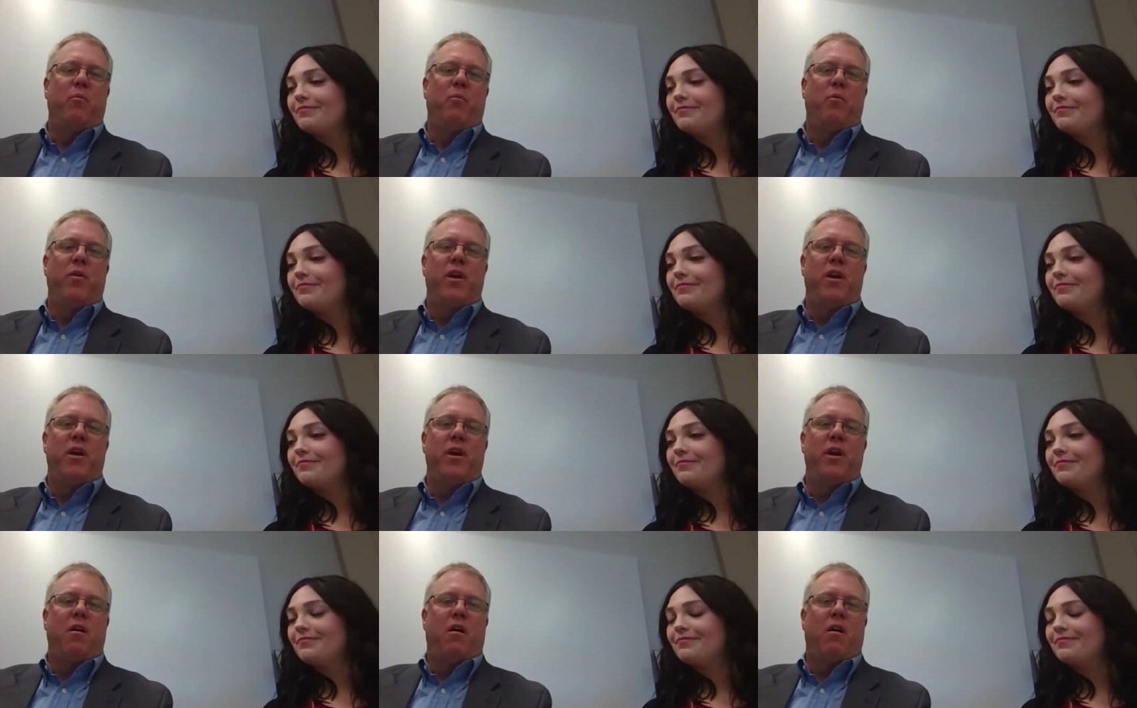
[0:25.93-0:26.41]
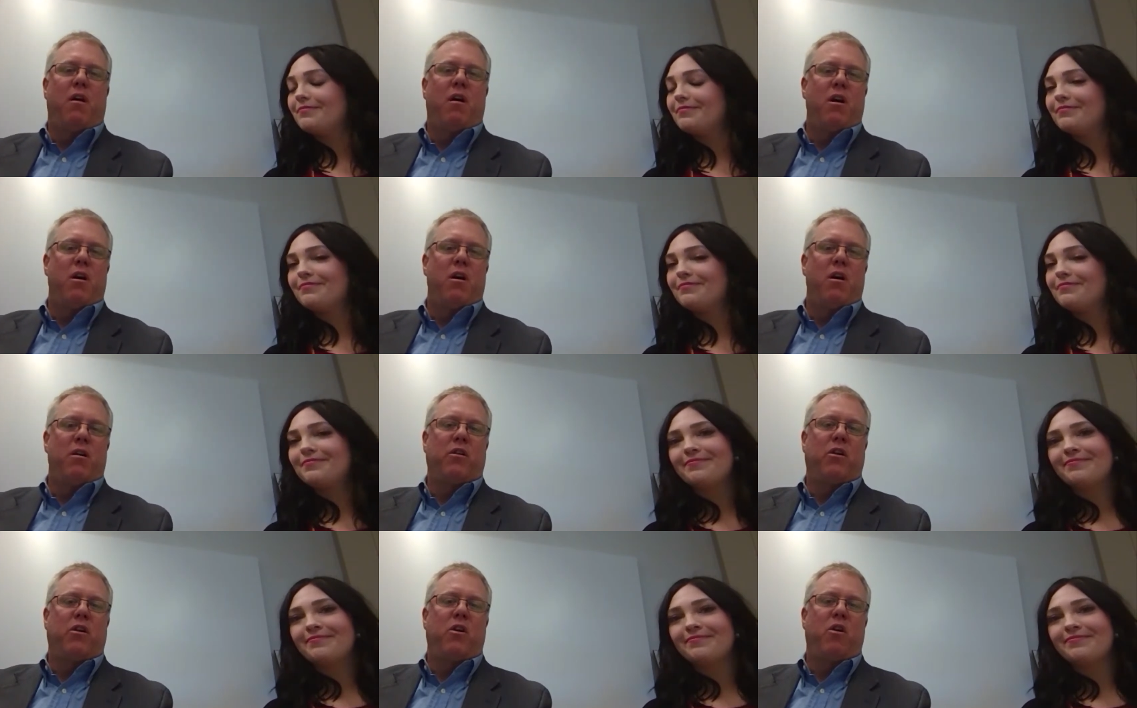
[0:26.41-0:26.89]
Speaker 1: we
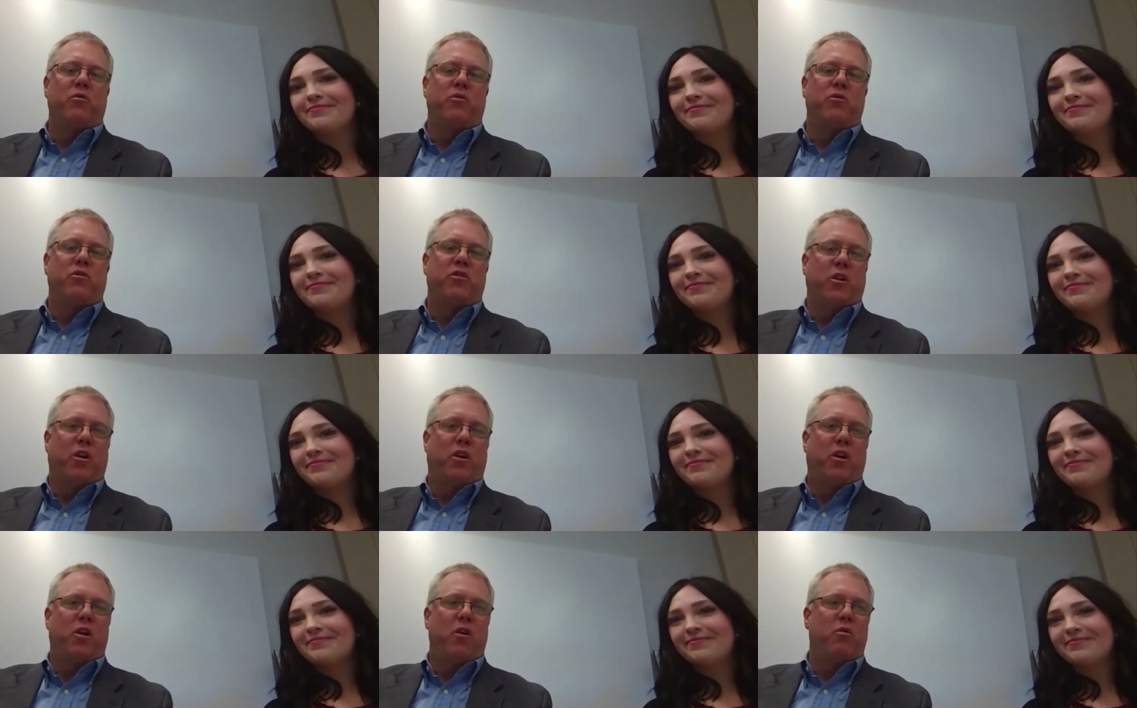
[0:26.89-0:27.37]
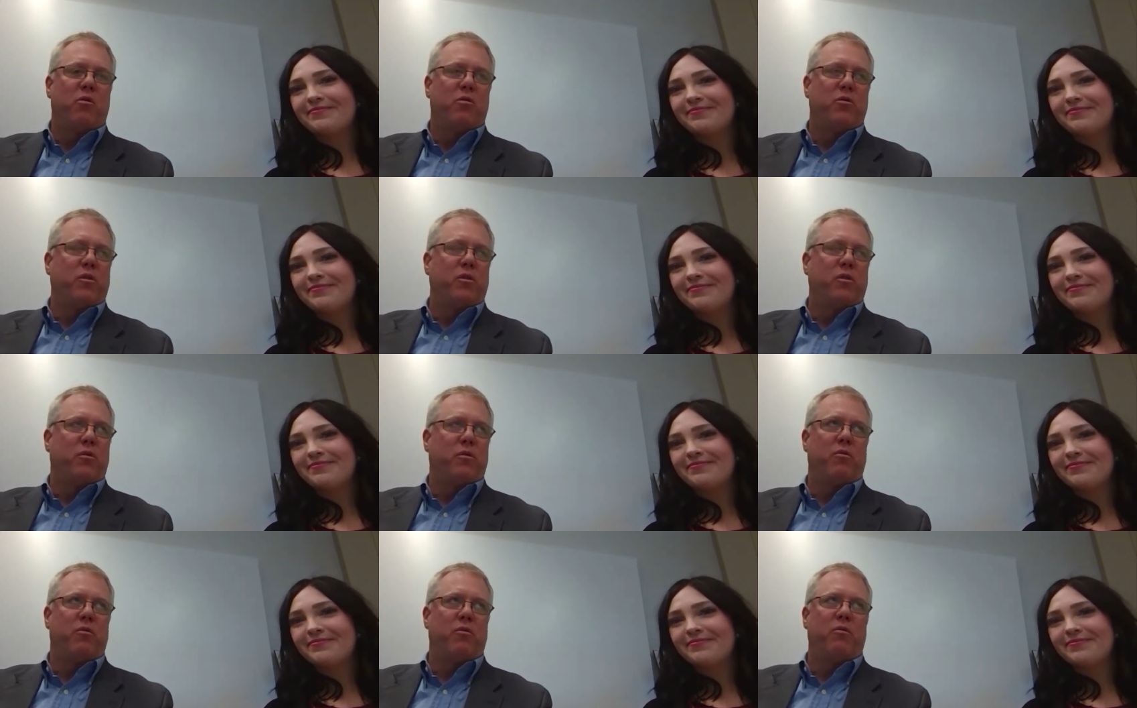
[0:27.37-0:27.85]
are coast to
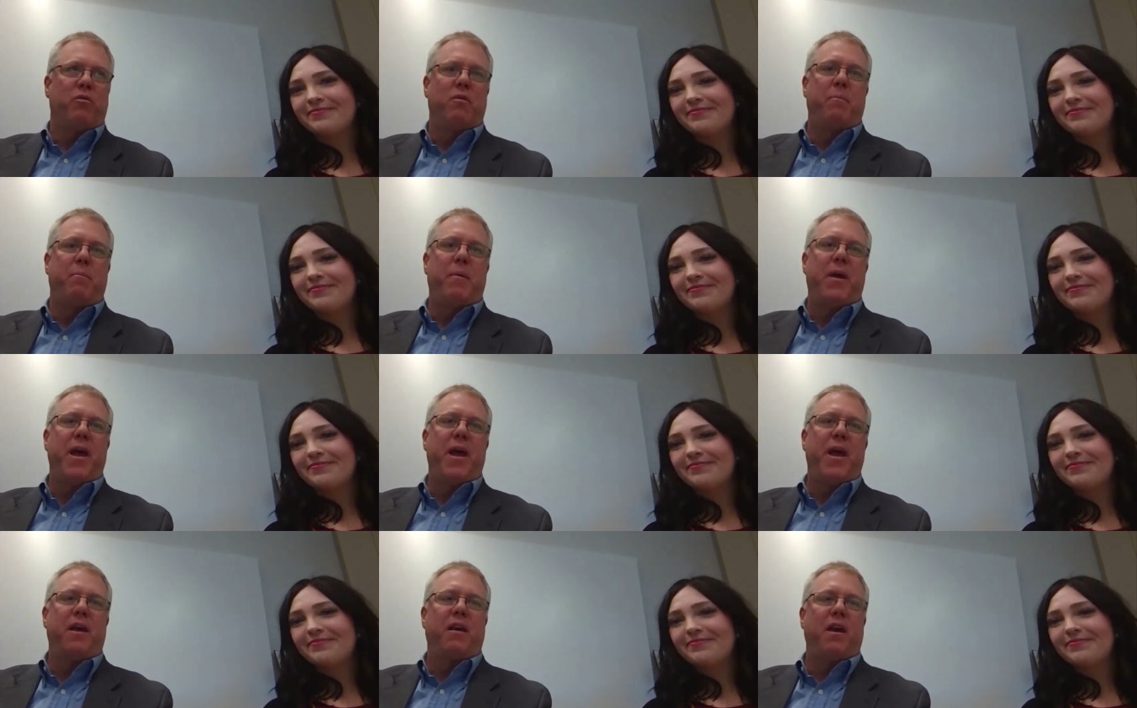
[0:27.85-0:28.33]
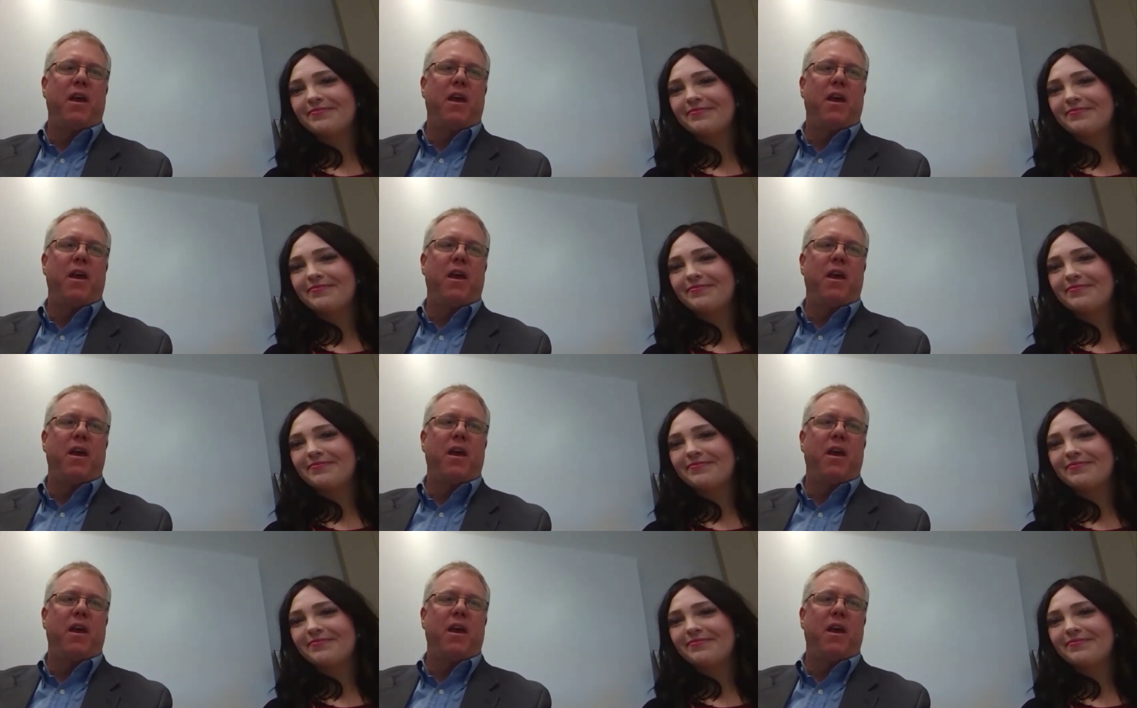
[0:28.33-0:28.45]
coast through the bank